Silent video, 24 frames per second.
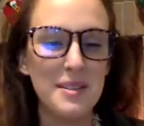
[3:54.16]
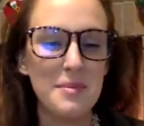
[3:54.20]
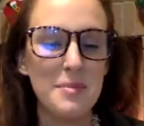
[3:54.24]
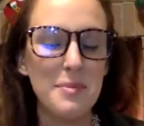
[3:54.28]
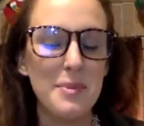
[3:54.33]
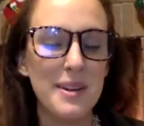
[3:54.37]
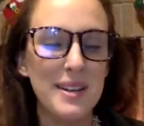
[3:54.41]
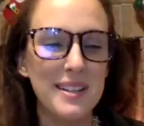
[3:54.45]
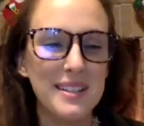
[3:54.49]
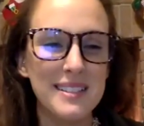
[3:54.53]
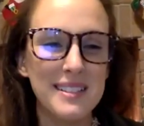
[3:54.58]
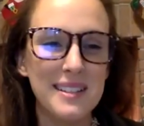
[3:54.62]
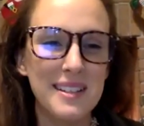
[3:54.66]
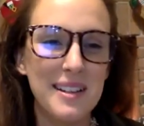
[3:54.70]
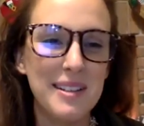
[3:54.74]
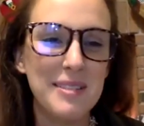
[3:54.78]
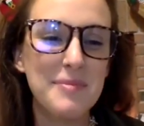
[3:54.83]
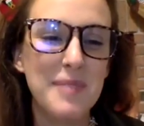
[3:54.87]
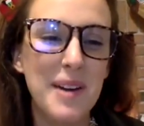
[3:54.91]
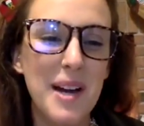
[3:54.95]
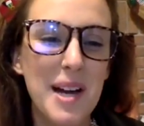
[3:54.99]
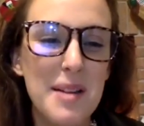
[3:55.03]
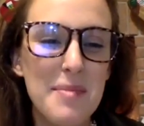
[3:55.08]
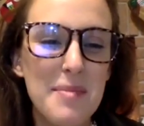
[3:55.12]
Brenda.
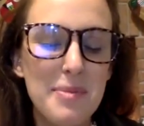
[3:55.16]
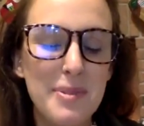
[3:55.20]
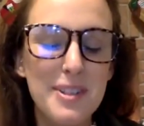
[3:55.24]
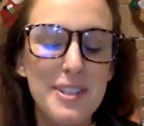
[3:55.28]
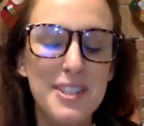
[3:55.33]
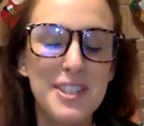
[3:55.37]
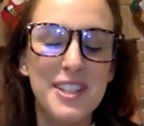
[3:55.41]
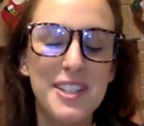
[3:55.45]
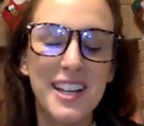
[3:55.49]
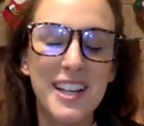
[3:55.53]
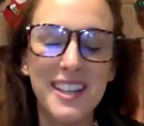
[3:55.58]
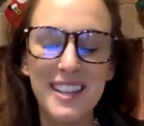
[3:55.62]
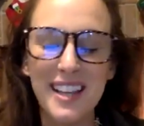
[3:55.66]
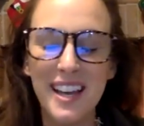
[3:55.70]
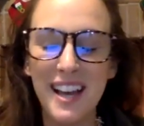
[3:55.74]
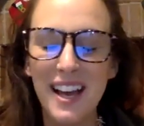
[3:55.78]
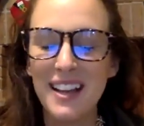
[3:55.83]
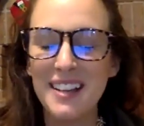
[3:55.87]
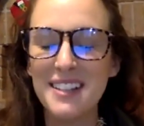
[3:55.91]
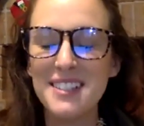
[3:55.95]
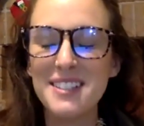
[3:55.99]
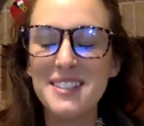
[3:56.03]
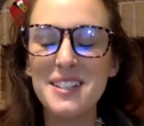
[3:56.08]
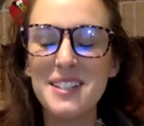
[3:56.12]
I appreciate that
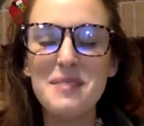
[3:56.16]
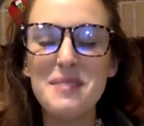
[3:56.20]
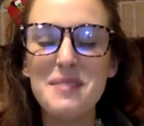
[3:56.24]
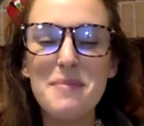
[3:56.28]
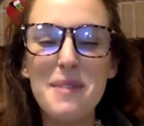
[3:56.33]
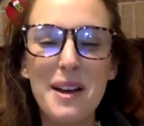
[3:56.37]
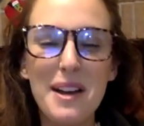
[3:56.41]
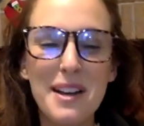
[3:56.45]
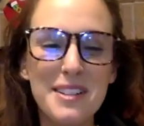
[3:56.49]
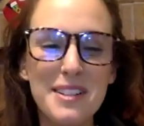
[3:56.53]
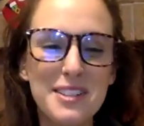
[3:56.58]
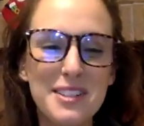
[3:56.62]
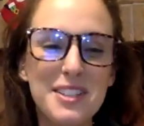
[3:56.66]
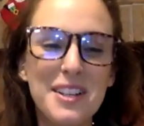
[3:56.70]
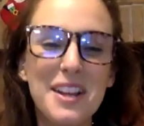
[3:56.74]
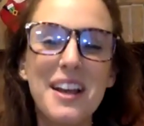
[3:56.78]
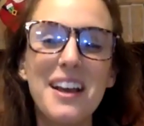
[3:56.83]
so much.